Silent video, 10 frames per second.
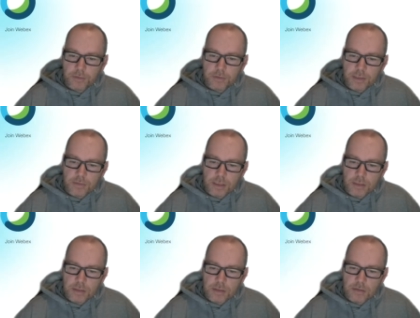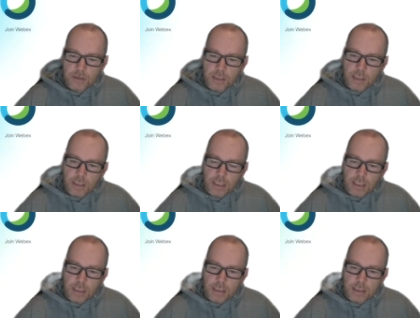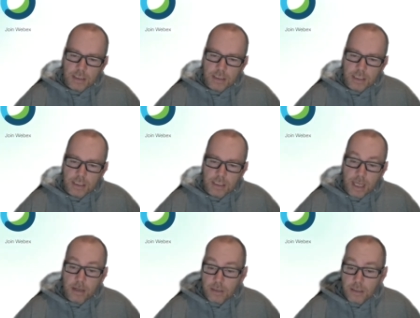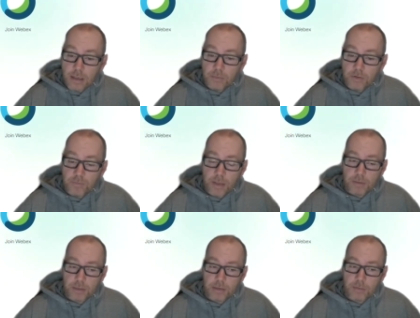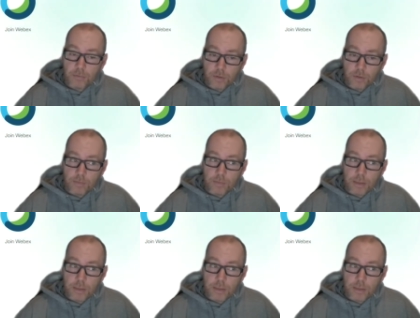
things we can do is count the number of people in the room.